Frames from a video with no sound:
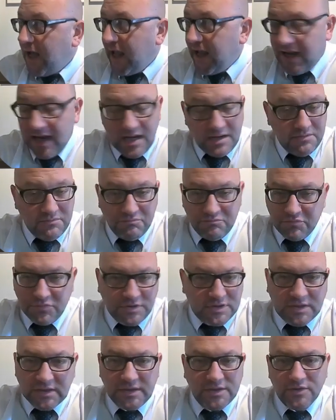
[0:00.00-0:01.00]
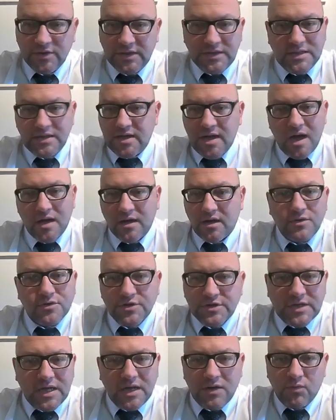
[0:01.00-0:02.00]
it clearly did not
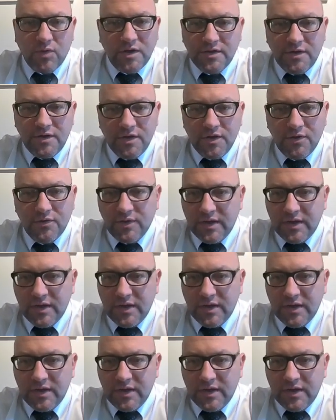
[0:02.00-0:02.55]
understand what to do.